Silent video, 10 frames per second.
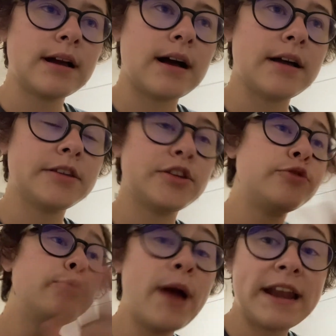Uh,
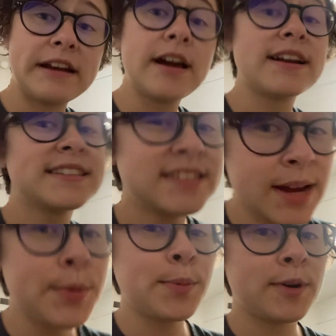you went and got a
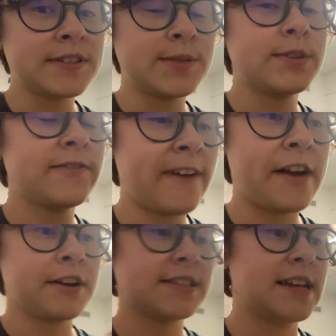separate person with a
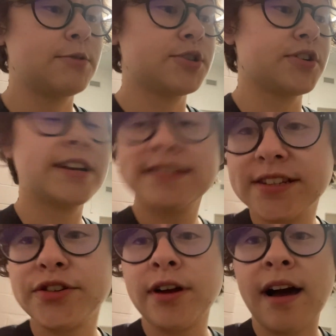fire extinguisher. Is
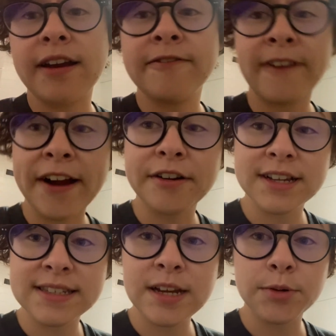there not a fire
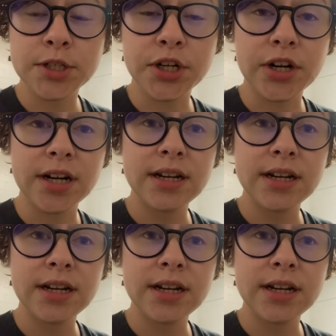extinguisher